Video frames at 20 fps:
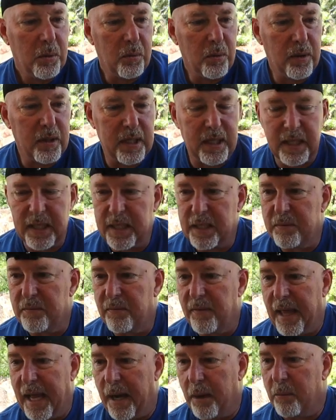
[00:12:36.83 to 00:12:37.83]
We're gonna
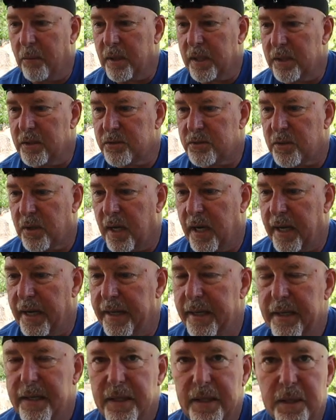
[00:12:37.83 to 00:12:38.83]
give that one a
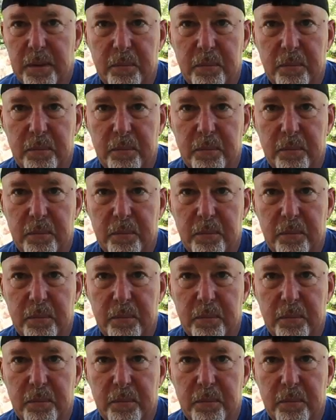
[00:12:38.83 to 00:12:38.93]
try,